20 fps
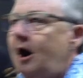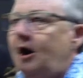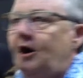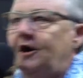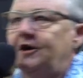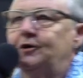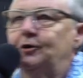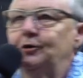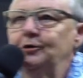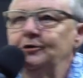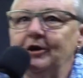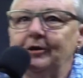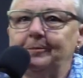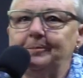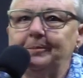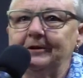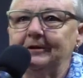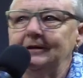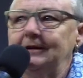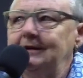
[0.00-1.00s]
I could
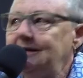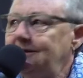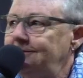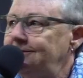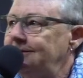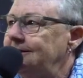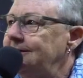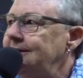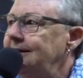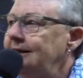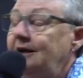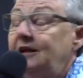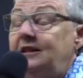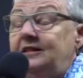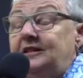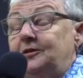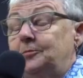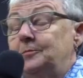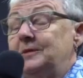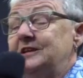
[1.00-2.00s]
not believe it.
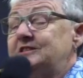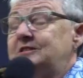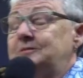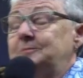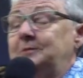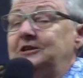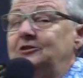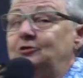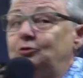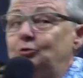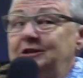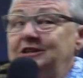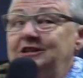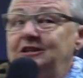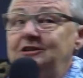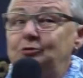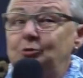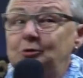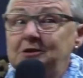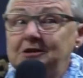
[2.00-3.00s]
There must have been
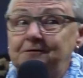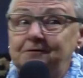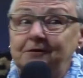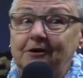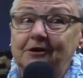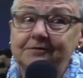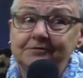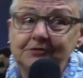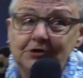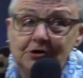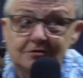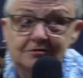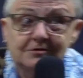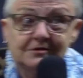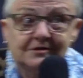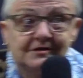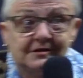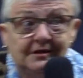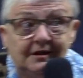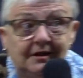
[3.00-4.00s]
20, 25
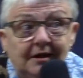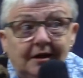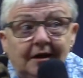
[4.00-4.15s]
dogs